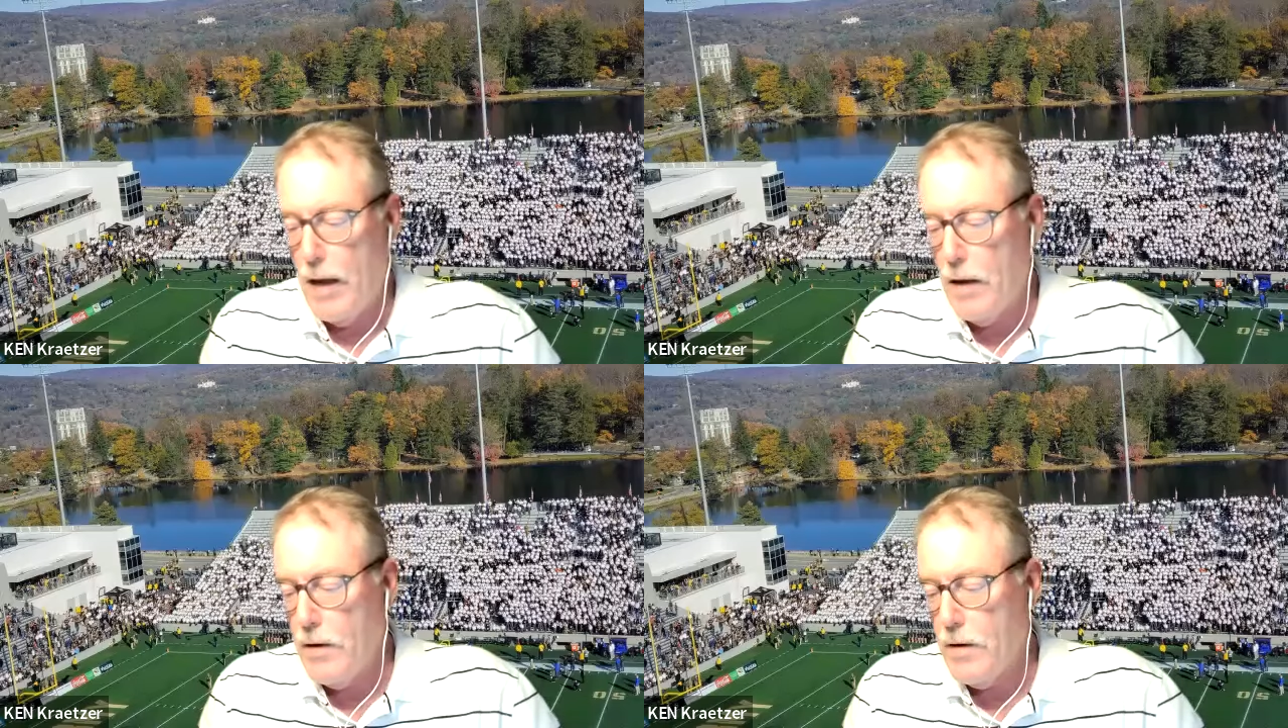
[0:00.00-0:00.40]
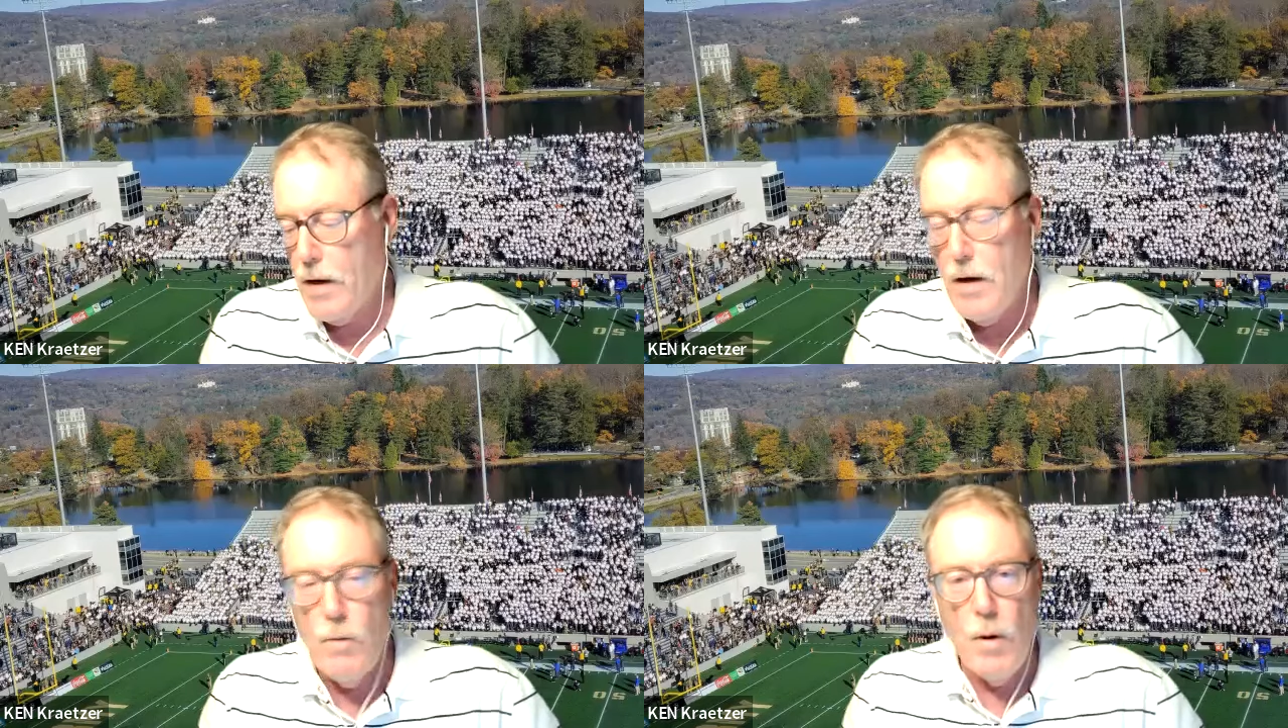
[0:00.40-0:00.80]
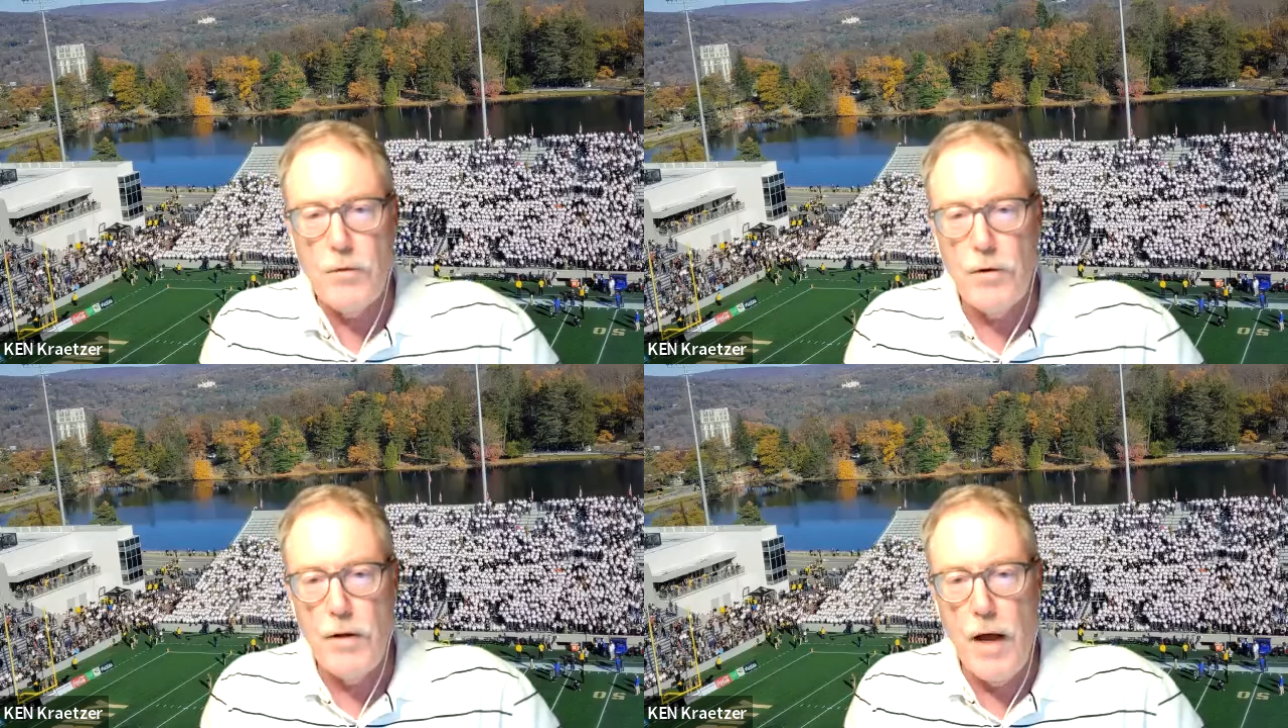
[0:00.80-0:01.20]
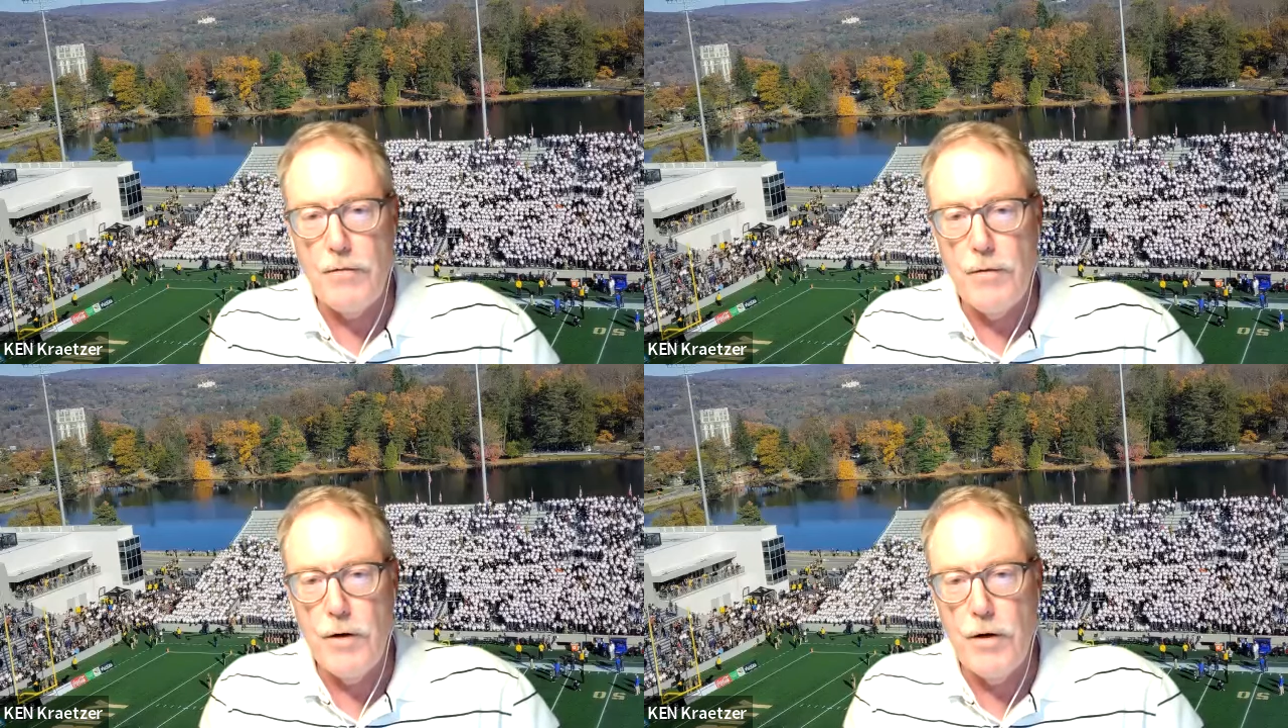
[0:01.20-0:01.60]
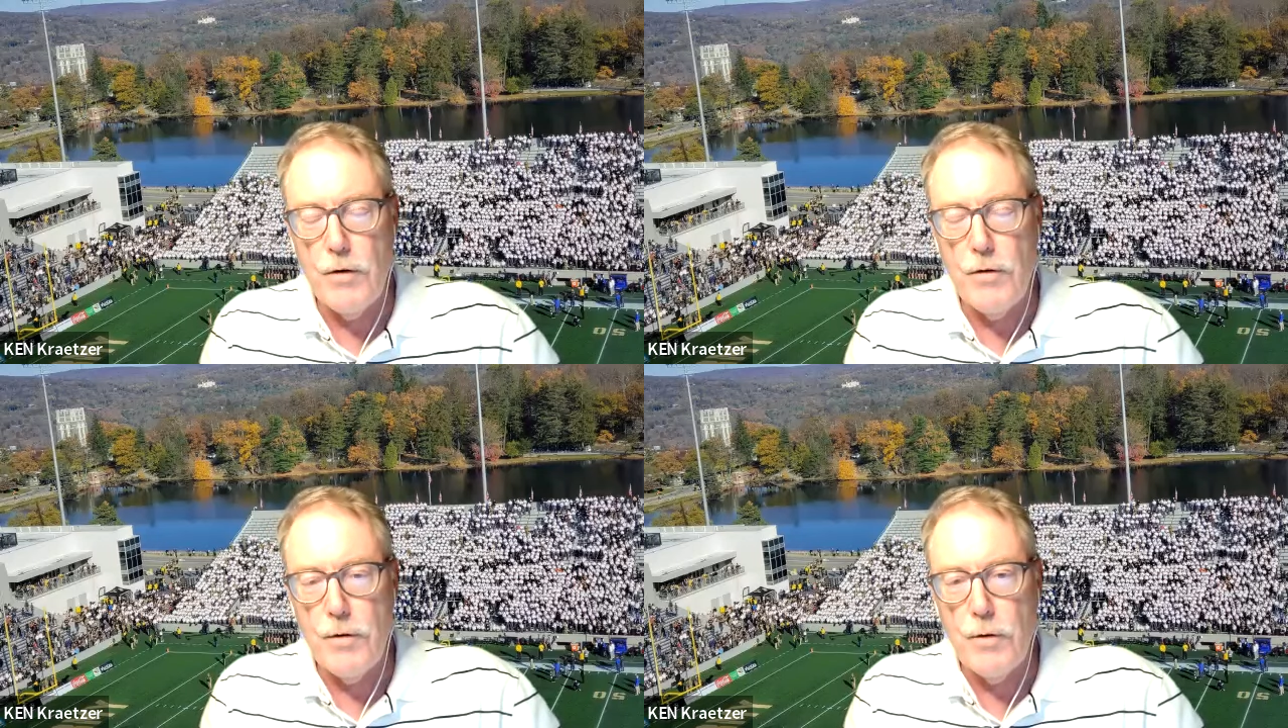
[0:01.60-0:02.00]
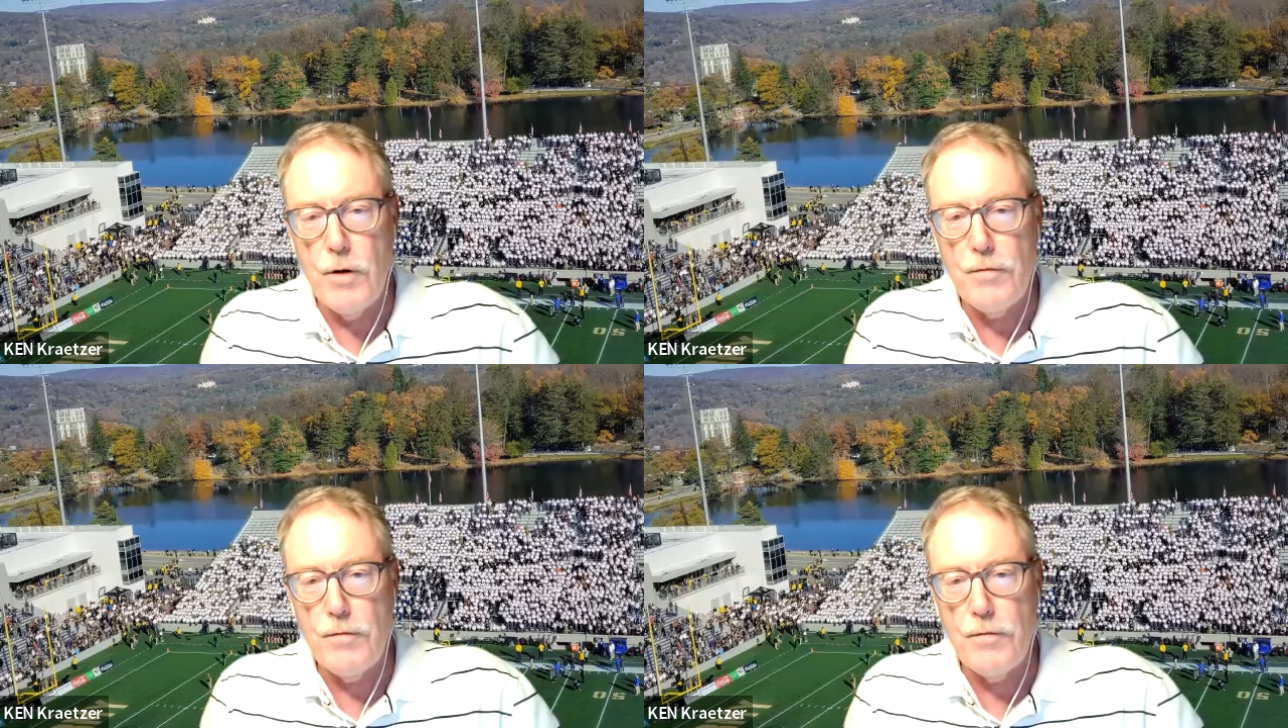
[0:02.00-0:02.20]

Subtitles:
And what was it like for you to